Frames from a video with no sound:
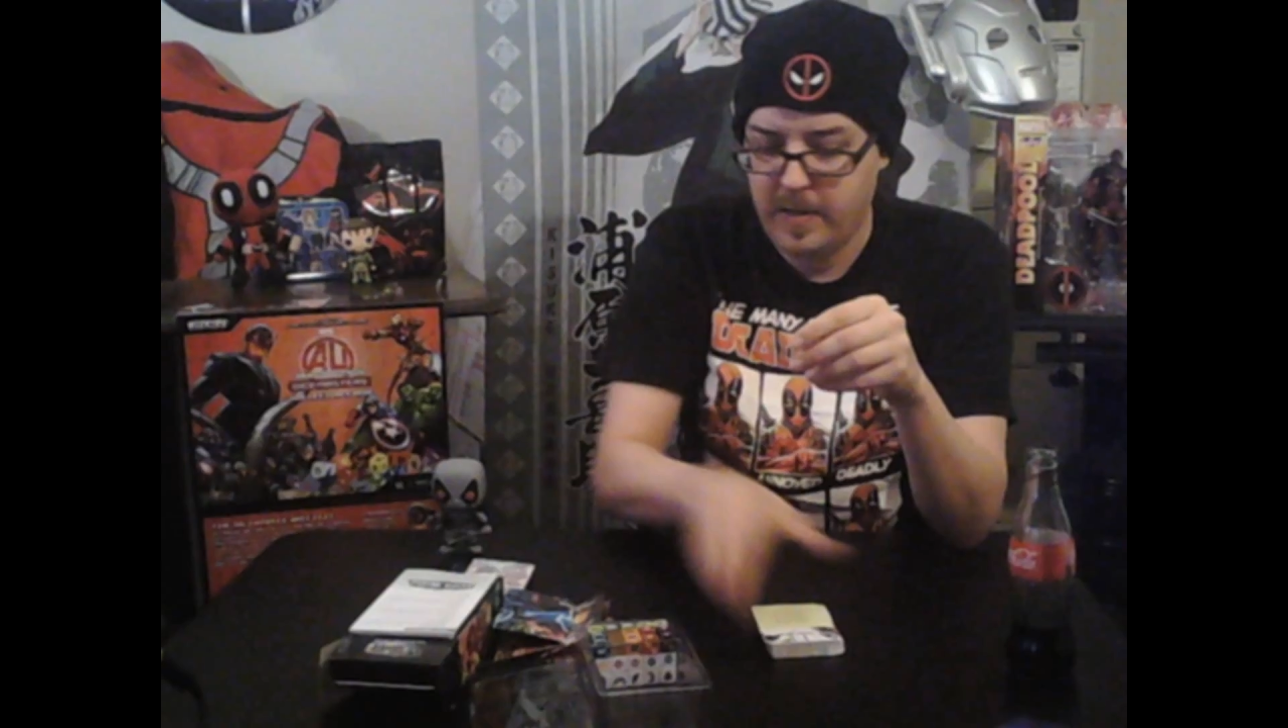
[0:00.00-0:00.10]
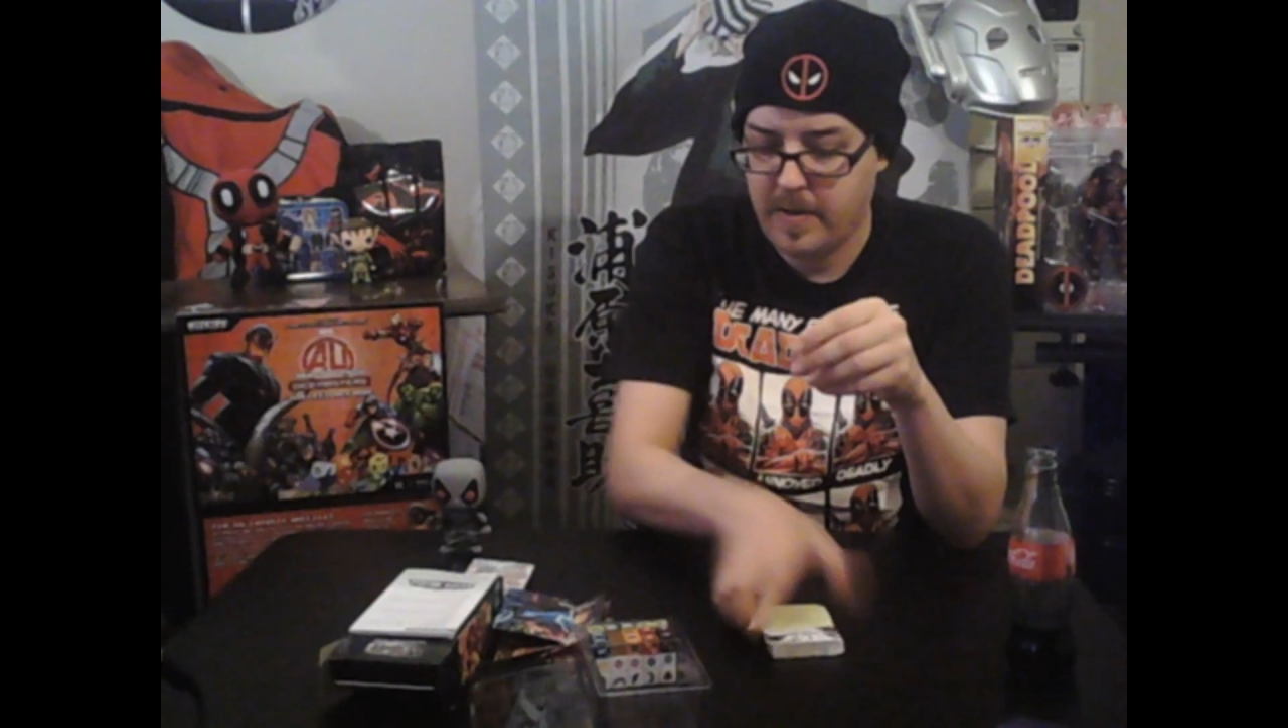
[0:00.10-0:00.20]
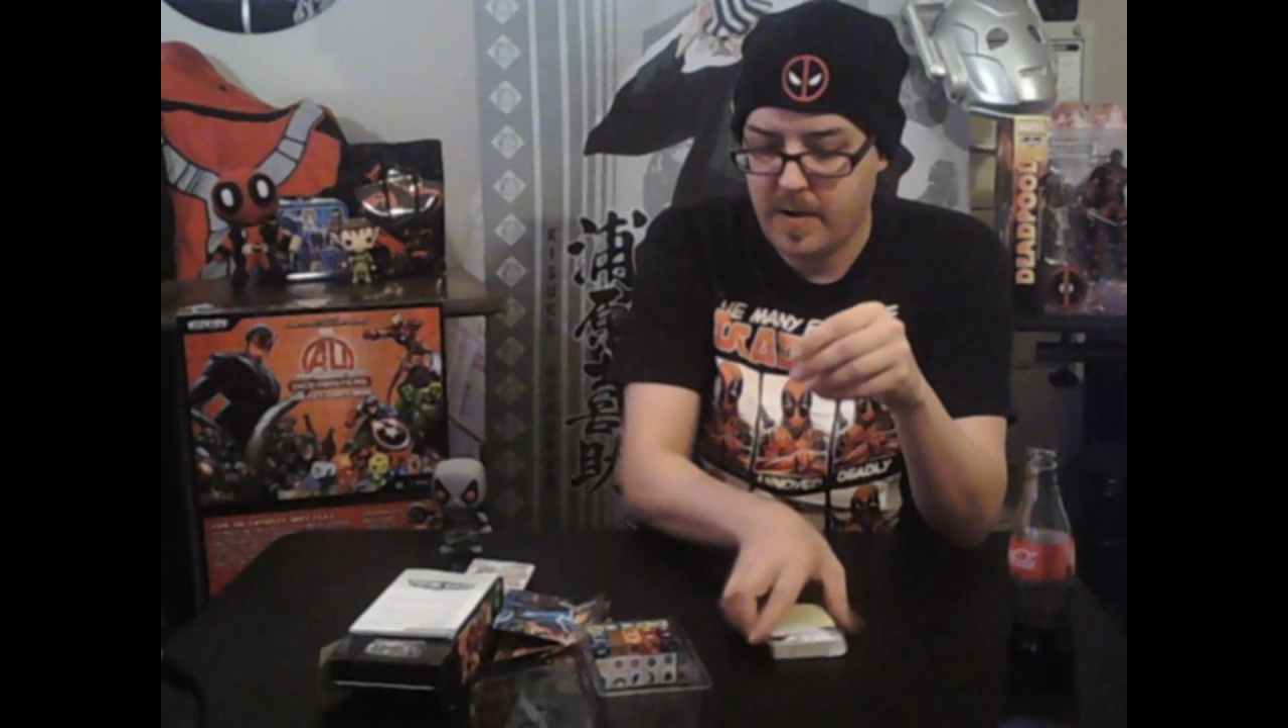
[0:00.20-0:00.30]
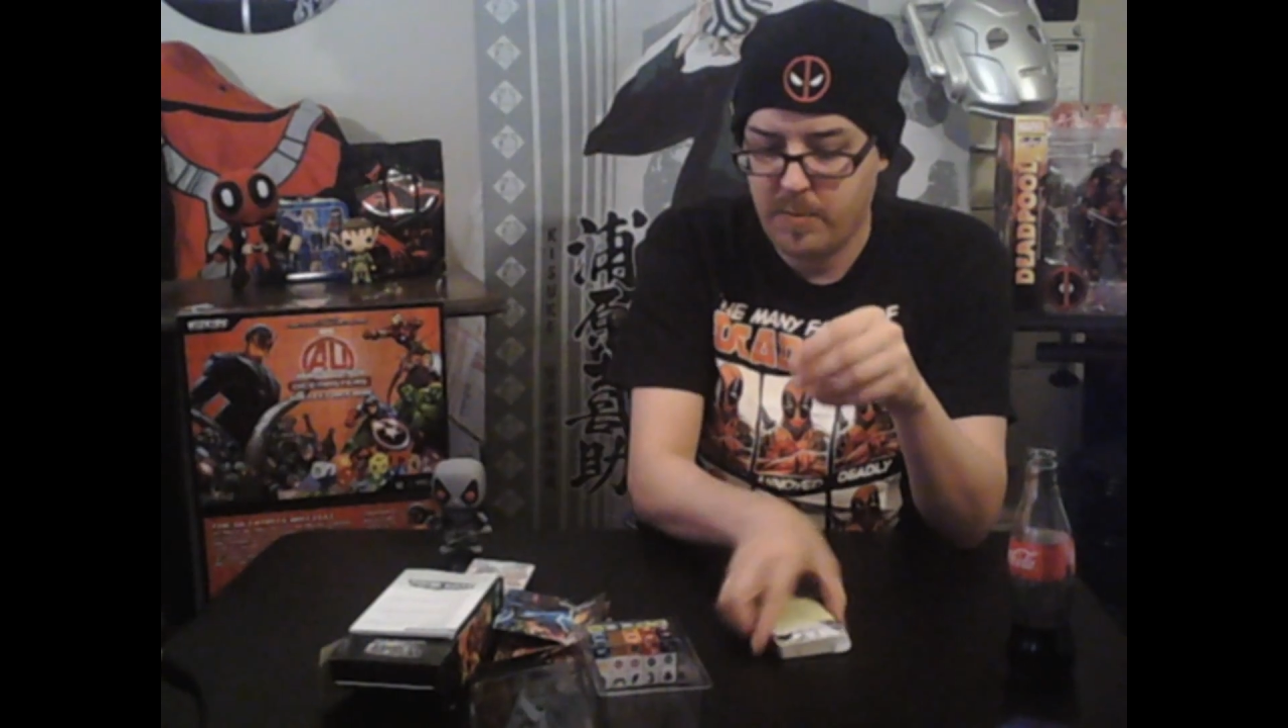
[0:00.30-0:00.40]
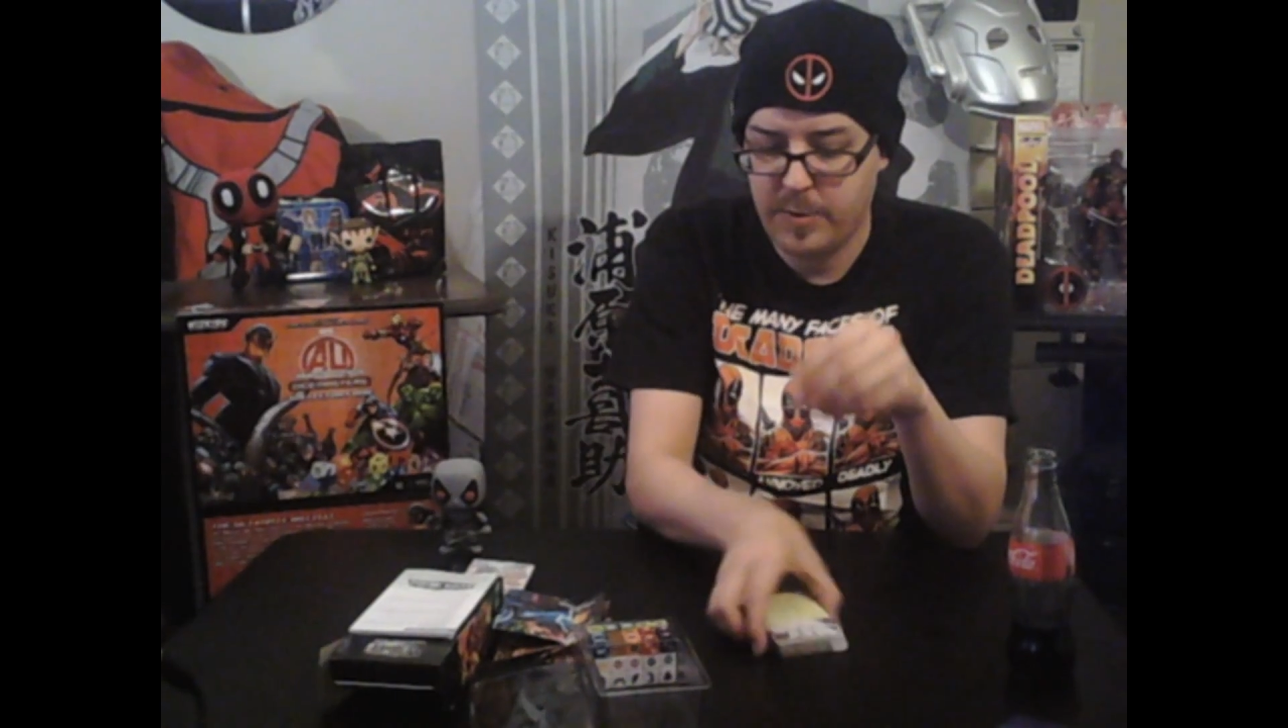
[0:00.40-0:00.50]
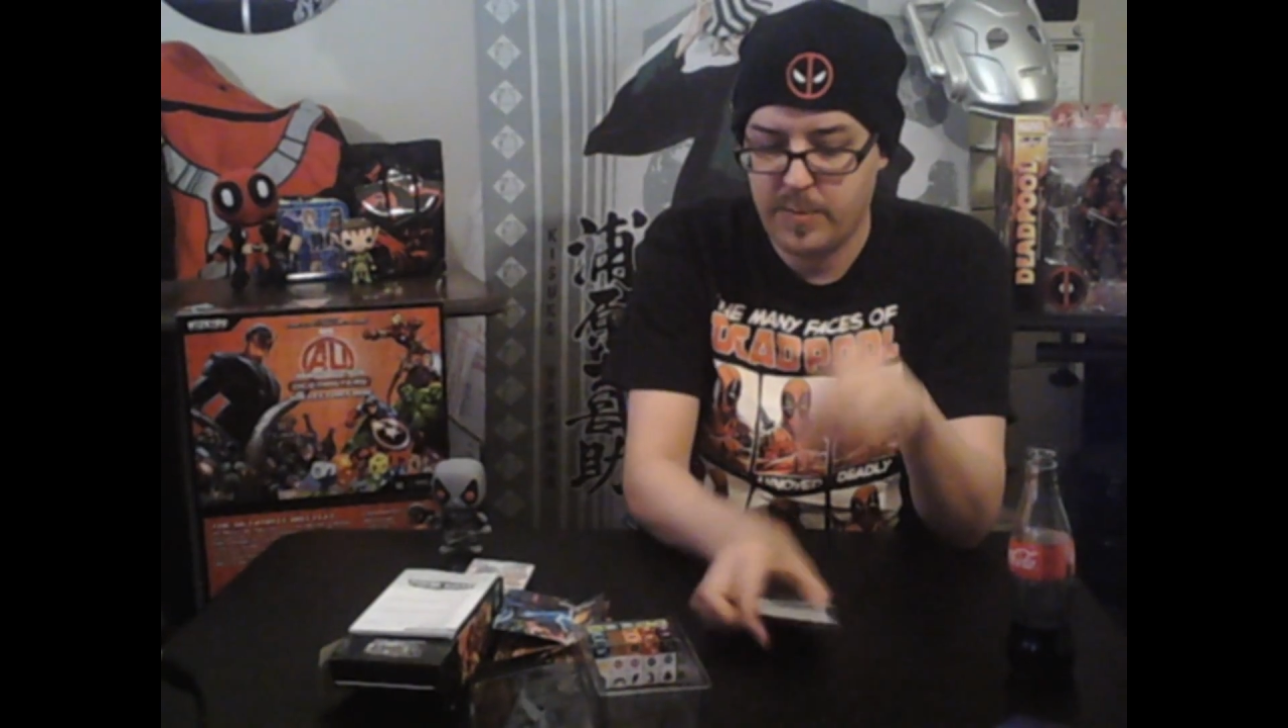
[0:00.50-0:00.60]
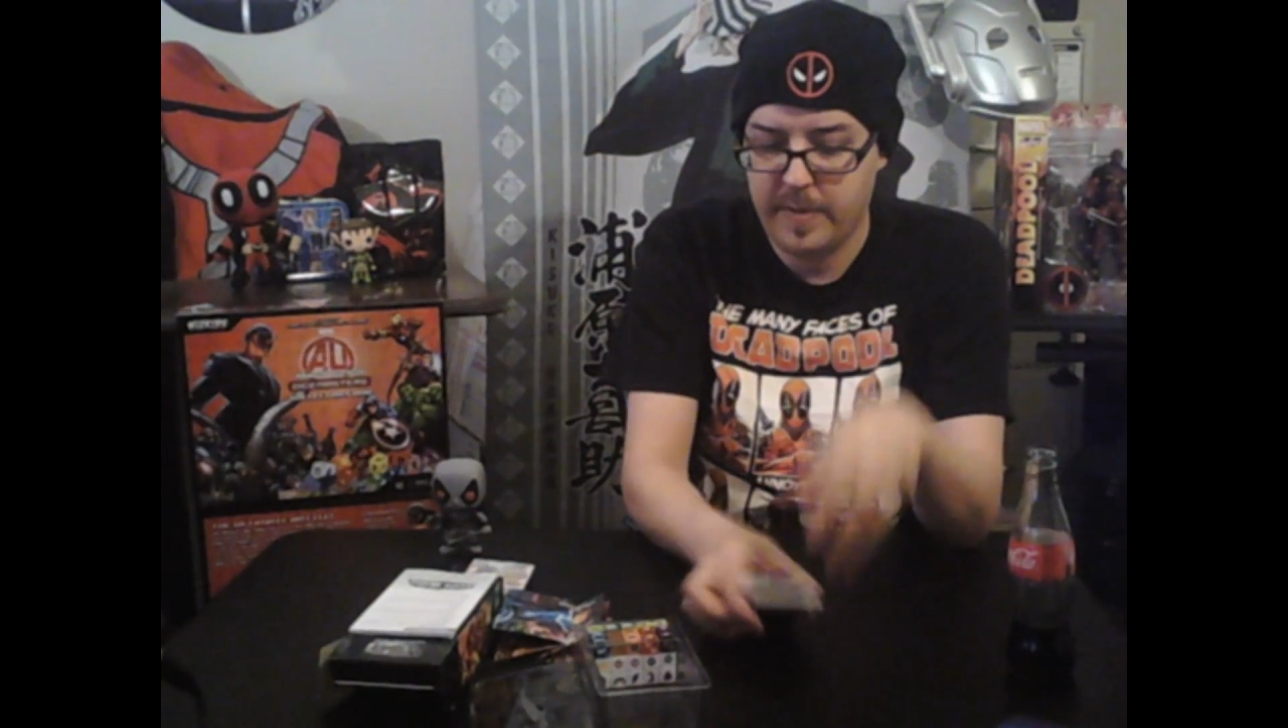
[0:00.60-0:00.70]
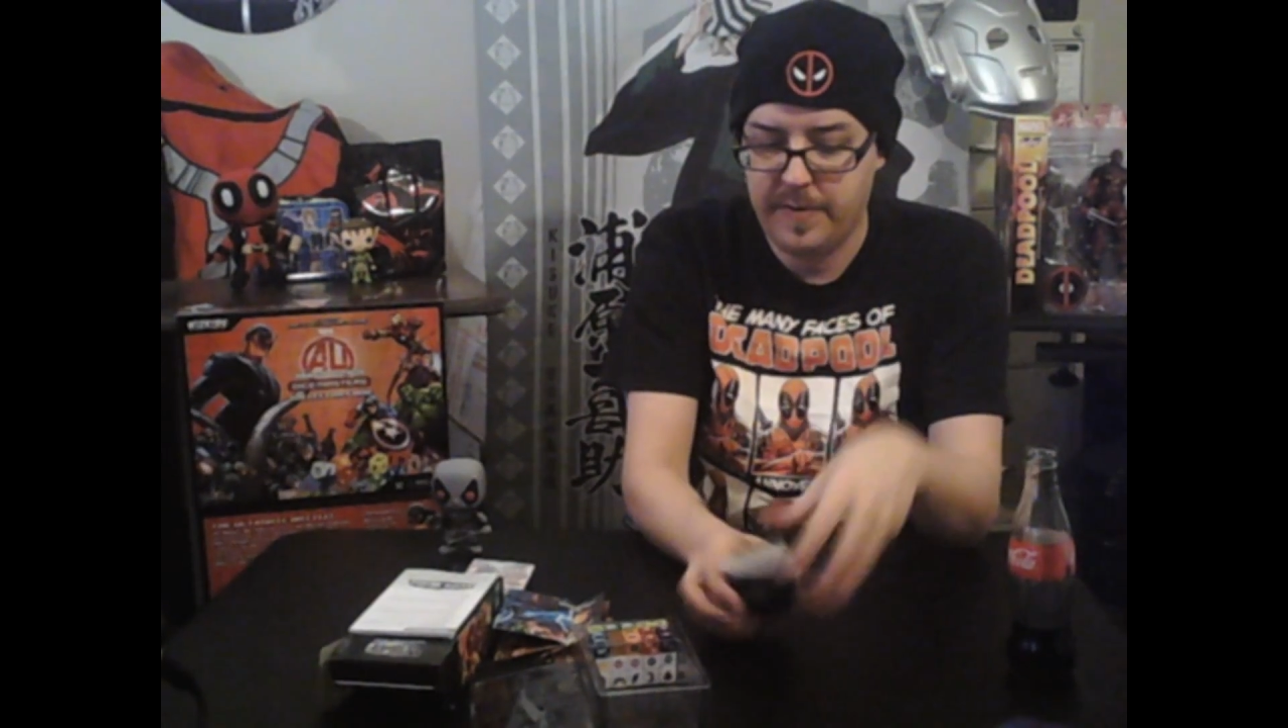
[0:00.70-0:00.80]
Figure out which